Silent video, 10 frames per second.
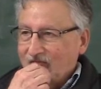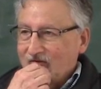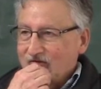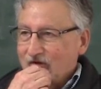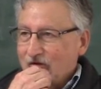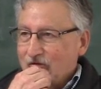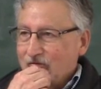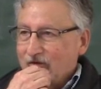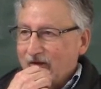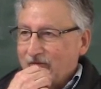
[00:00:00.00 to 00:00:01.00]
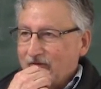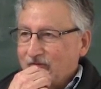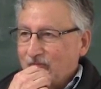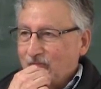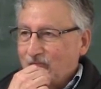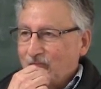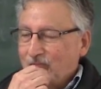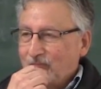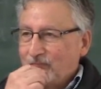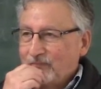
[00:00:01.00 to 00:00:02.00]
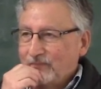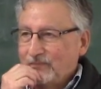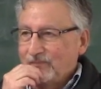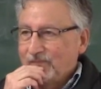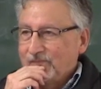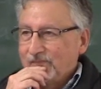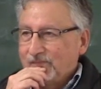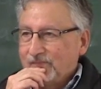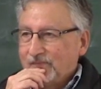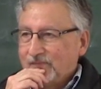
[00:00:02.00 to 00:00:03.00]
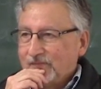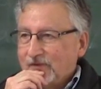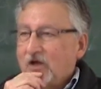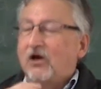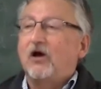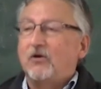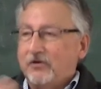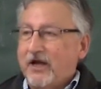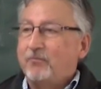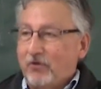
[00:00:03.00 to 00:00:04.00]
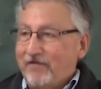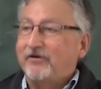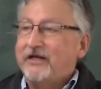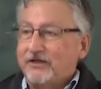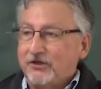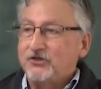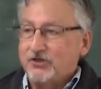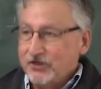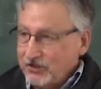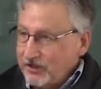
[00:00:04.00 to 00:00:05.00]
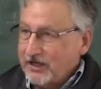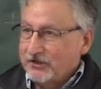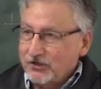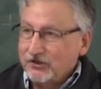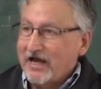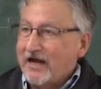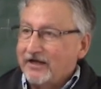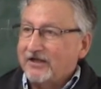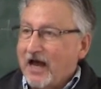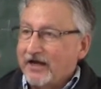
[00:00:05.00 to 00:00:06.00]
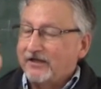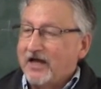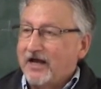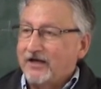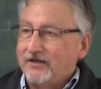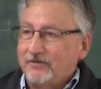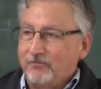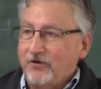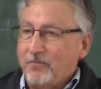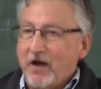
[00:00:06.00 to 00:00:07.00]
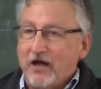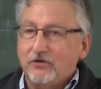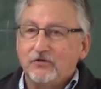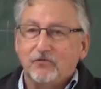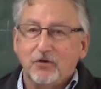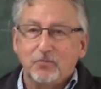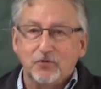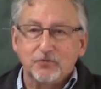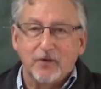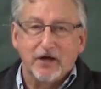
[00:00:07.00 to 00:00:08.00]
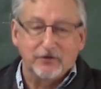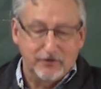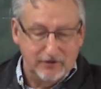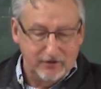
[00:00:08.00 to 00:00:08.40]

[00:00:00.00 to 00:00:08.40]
So that would... They would like not want to write as much. Oh, okay, brevity and concision. Yeah, just got it, got it, got it. Yeah. Very modern, very postmodern.